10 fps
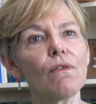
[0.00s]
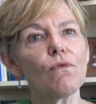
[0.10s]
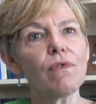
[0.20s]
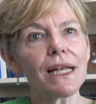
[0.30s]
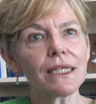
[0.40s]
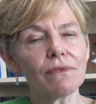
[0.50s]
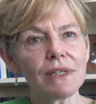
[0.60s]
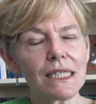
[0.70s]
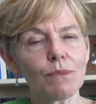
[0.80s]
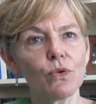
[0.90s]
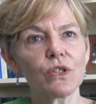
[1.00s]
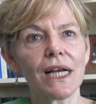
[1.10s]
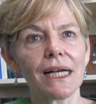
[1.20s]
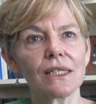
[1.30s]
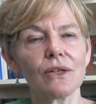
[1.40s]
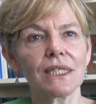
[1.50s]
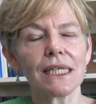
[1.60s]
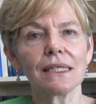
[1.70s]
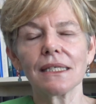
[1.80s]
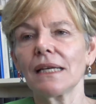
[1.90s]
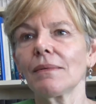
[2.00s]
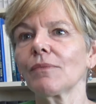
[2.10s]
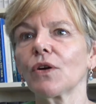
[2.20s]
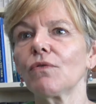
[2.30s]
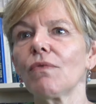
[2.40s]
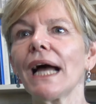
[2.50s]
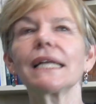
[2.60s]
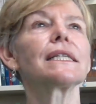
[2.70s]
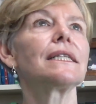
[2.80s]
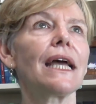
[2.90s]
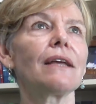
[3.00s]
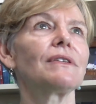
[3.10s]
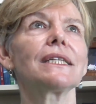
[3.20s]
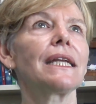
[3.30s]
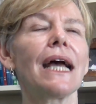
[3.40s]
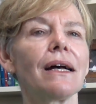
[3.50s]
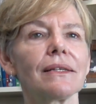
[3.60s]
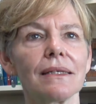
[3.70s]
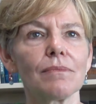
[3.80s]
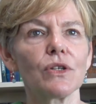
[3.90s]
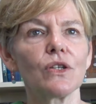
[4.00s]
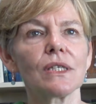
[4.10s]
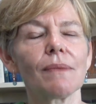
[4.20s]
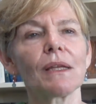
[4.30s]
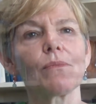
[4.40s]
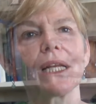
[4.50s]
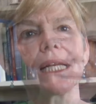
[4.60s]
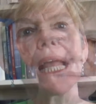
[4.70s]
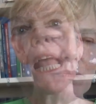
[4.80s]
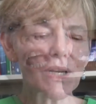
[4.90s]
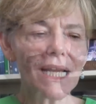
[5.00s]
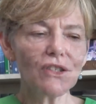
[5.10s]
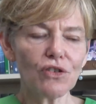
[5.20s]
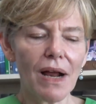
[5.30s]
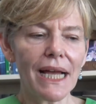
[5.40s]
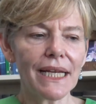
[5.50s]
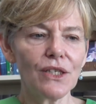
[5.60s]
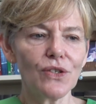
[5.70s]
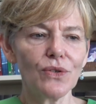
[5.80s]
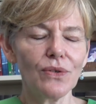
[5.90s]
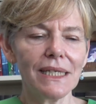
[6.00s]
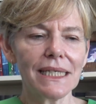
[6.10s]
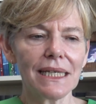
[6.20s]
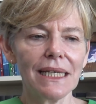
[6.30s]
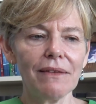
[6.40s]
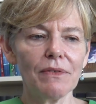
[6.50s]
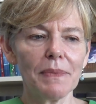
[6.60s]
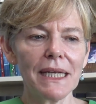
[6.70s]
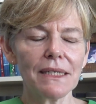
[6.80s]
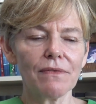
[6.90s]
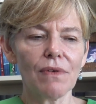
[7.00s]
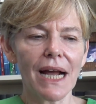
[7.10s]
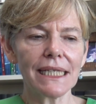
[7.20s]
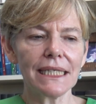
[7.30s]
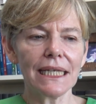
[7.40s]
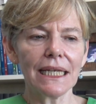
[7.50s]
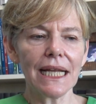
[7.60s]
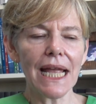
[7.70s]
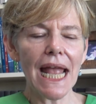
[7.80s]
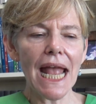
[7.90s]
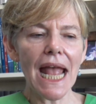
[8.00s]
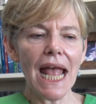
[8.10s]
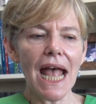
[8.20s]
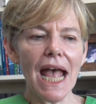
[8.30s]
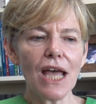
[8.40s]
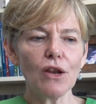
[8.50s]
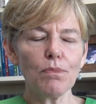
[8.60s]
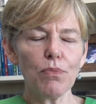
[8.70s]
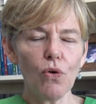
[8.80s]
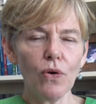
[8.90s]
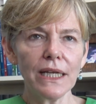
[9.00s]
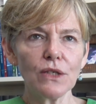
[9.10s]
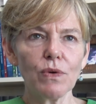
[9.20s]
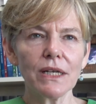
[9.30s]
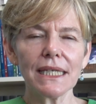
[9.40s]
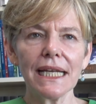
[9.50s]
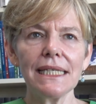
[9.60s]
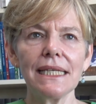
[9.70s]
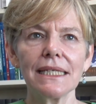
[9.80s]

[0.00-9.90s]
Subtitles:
relatively small chunks, so it doesn't seem I'm going to write today for 10 hours and produce something brilliant. What I try and do is to leave a piece of writing at a point where it's easy